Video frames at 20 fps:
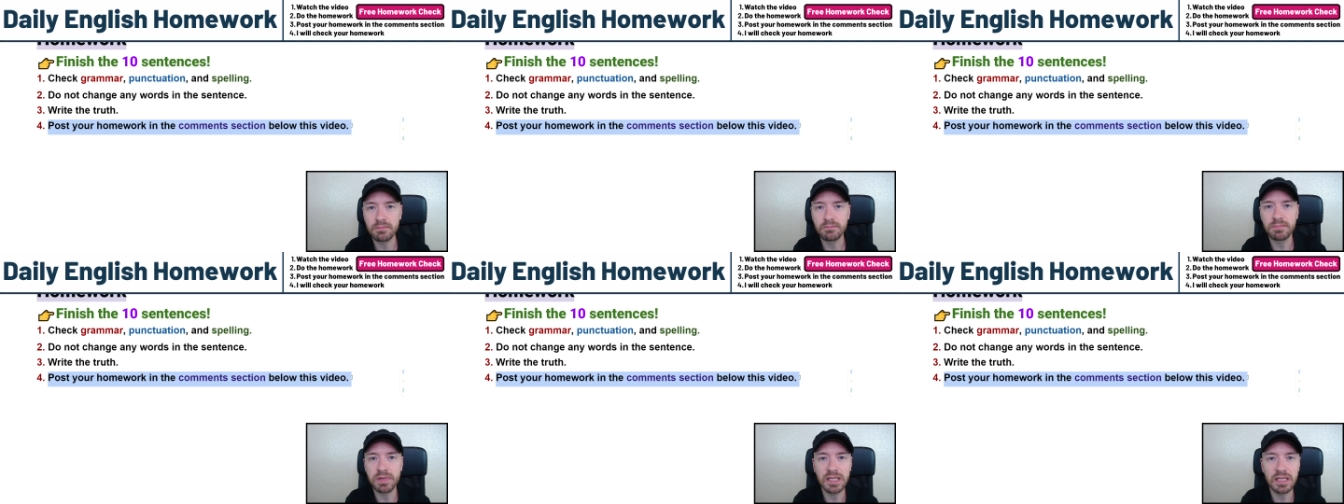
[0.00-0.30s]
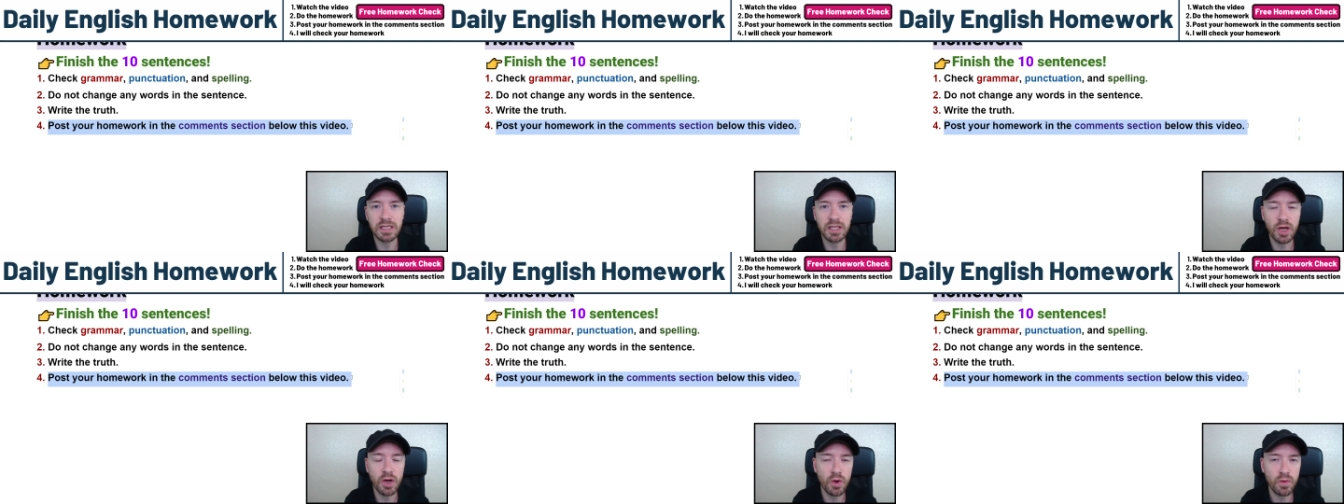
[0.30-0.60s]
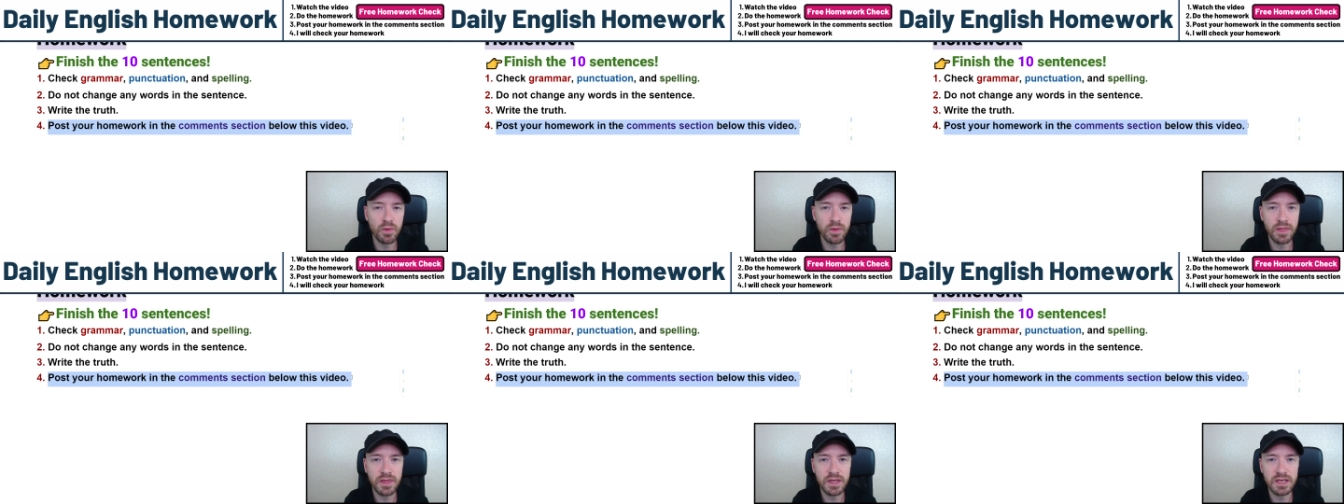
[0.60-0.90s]

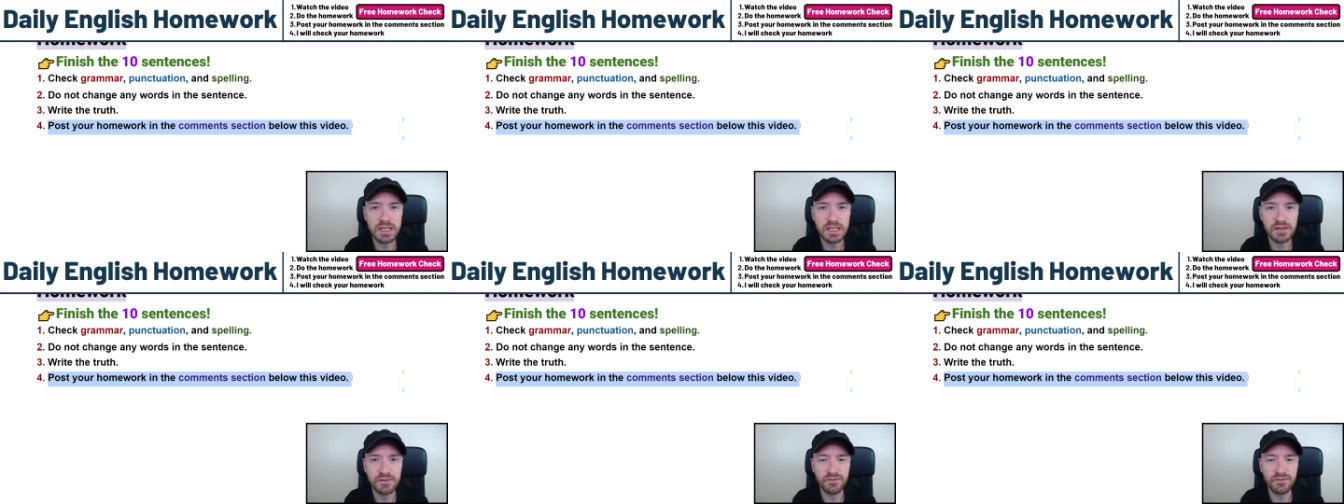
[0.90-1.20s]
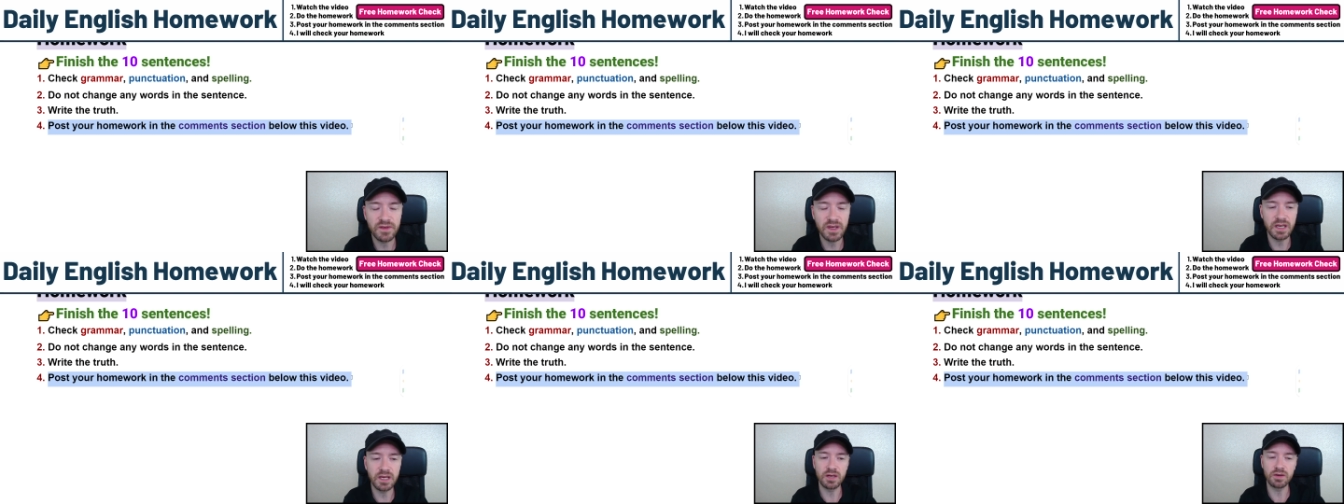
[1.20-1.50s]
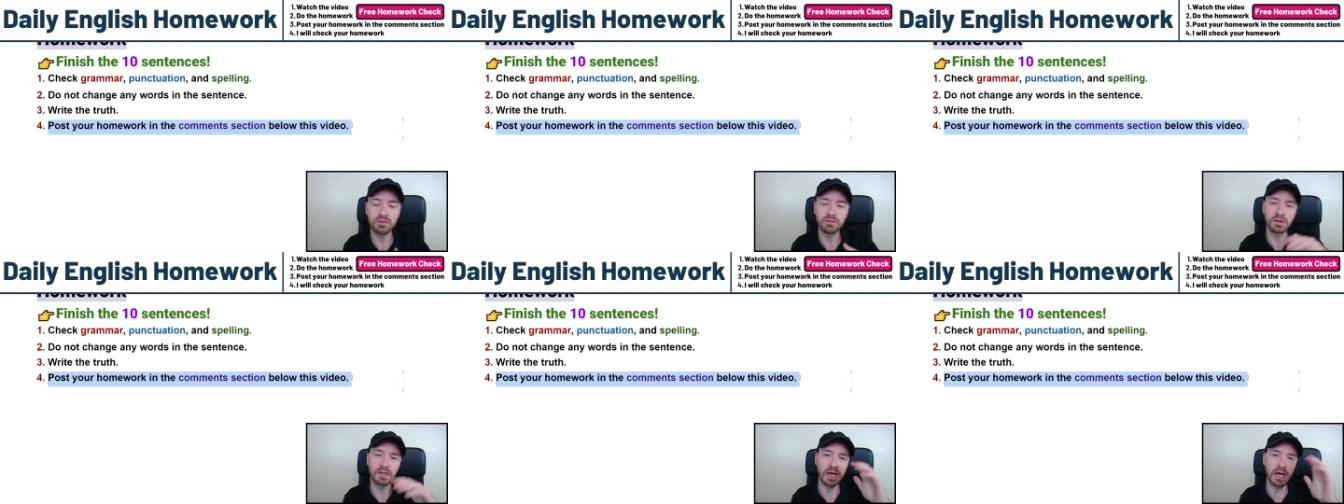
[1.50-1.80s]
below this
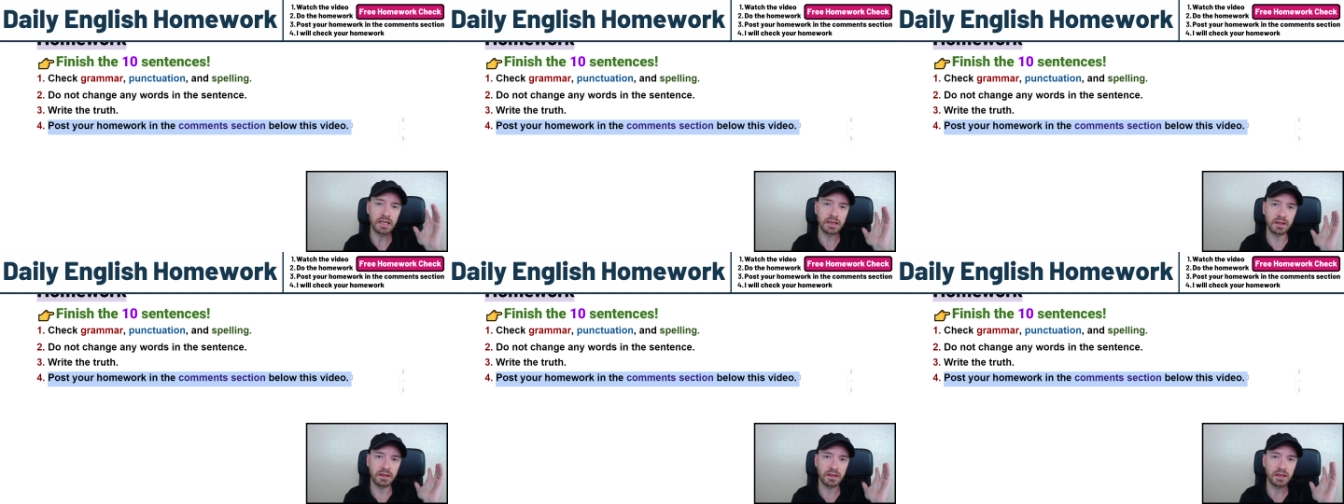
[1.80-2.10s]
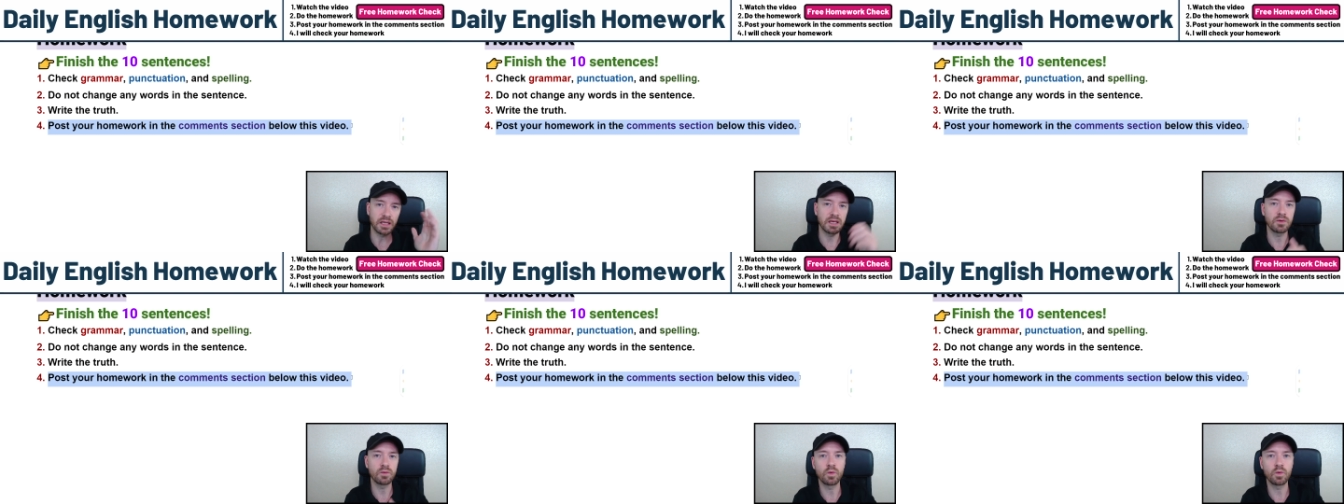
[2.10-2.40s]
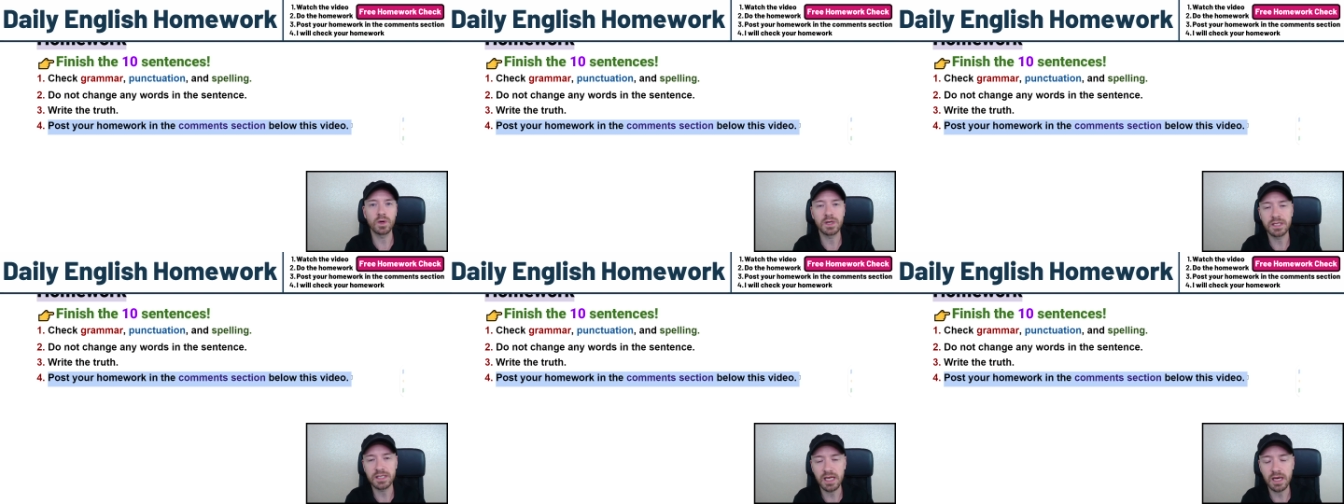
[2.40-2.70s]
video, not the
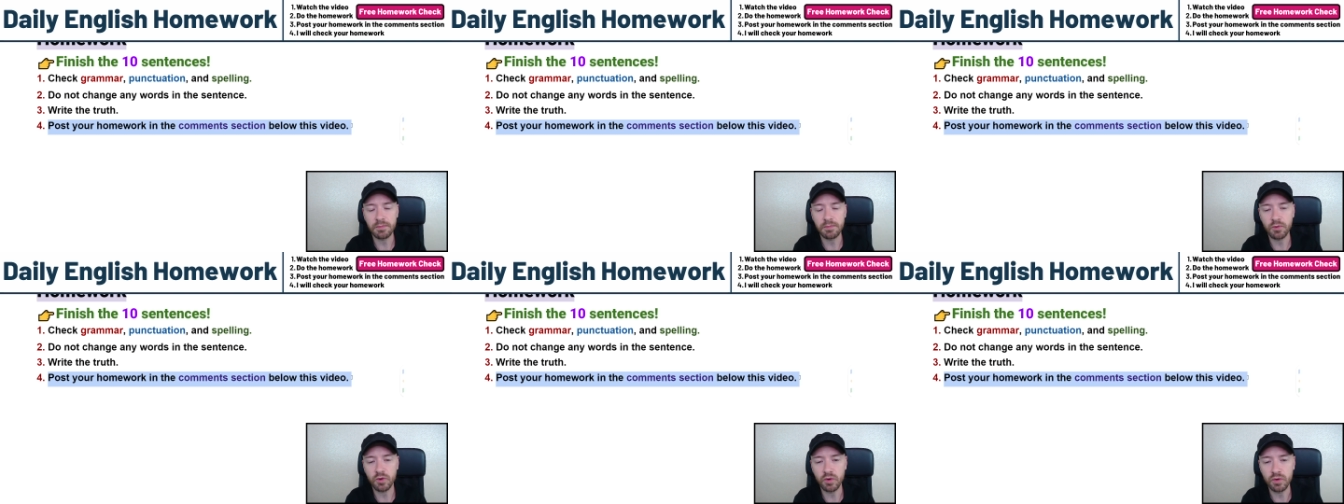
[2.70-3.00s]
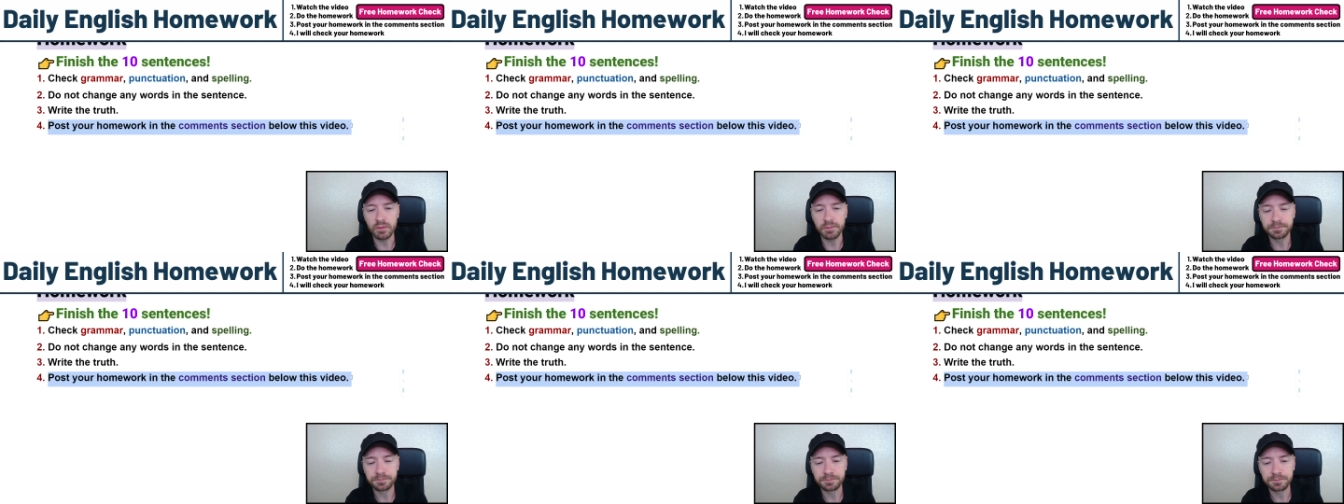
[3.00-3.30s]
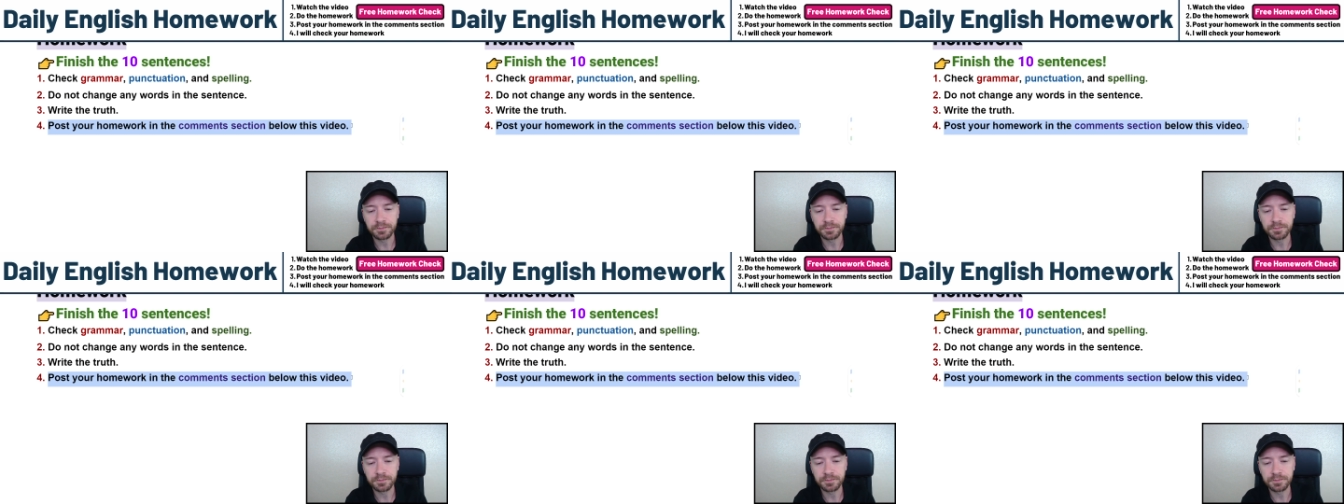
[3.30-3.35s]
WhatsApp group.